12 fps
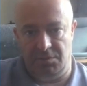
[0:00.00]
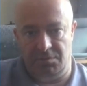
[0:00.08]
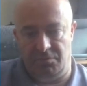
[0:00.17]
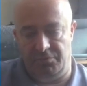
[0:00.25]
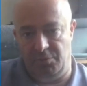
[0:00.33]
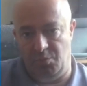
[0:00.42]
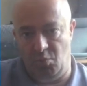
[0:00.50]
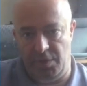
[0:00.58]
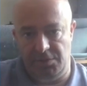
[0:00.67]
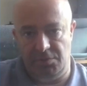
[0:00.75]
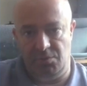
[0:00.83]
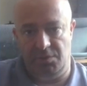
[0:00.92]
It's from
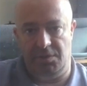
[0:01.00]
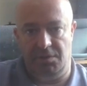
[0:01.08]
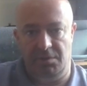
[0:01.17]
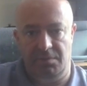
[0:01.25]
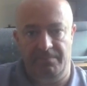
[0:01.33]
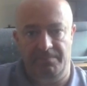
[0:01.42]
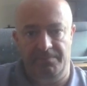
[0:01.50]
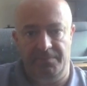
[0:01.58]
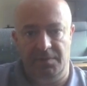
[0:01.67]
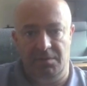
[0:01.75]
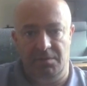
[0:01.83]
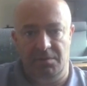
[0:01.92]
1 to 9.
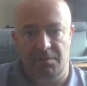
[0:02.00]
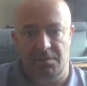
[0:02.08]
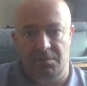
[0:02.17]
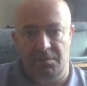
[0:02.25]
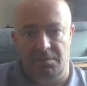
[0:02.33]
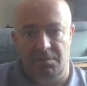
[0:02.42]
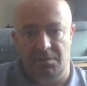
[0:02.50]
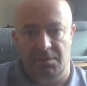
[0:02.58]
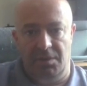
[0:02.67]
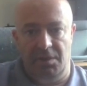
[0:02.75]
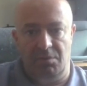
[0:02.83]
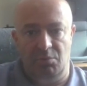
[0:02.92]

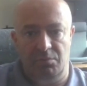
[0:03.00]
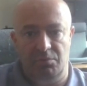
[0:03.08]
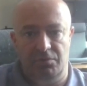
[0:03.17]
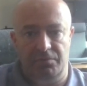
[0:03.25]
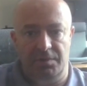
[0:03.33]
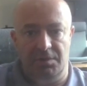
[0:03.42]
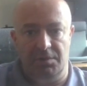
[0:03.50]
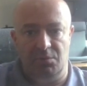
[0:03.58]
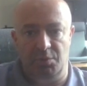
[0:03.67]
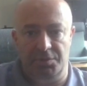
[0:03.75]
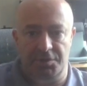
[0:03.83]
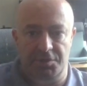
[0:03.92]
And we would fill it
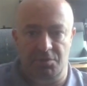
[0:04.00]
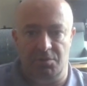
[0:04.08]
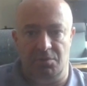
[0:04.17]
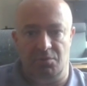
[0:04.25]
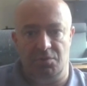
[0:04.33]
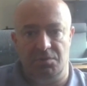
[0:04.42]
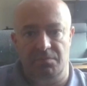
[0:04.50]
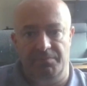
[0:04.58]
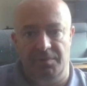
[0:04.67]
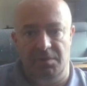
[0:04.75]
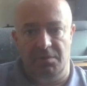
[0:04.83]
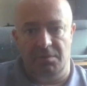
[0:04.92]
with zeros.
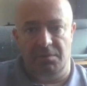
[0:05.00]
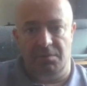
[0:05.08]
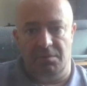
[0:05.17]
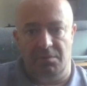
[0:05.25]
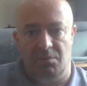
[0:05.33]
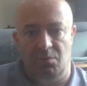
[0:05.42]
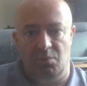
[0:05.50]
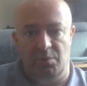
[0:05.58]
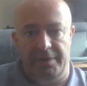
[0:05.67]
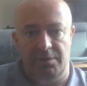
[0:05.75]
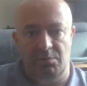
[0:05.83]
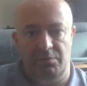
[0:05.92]

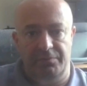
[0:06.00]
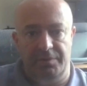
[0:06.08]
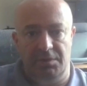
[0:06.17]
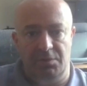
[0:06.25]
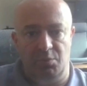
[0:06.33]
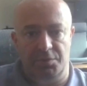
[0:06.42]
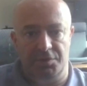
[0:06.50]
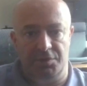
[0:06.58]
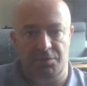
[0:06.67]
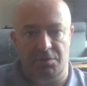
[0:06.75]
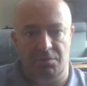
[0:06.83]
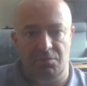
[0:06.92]
Why do we fill it with
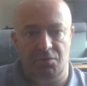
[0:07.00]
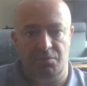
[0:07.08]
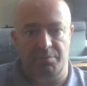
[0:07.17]
zeros?